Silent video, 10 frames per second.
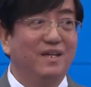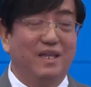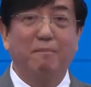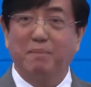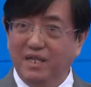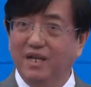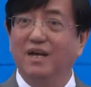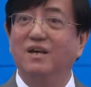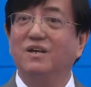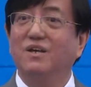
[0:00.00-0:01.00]
then
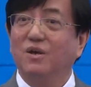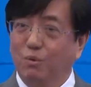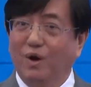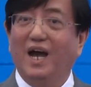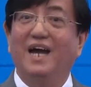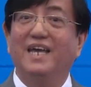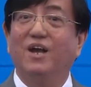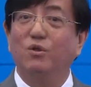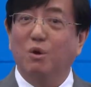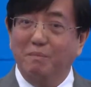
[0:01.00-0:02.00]
better work hard in
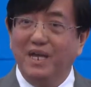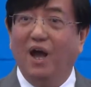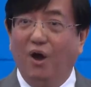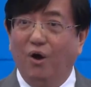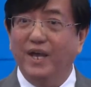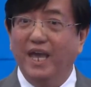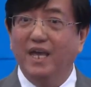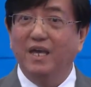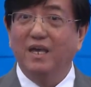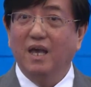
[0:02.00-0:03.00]
Atomy, okay?
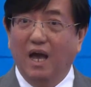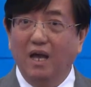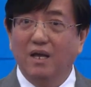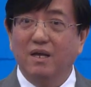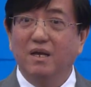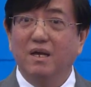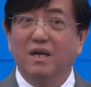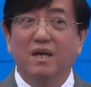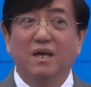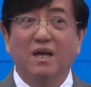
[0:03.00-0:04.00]

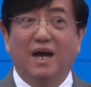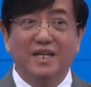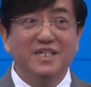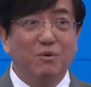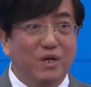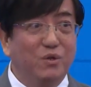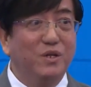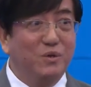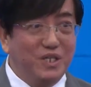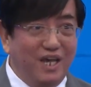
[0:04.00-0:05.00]
Understand what I'm
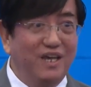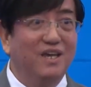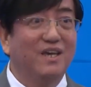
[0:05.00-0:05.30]
trying to say?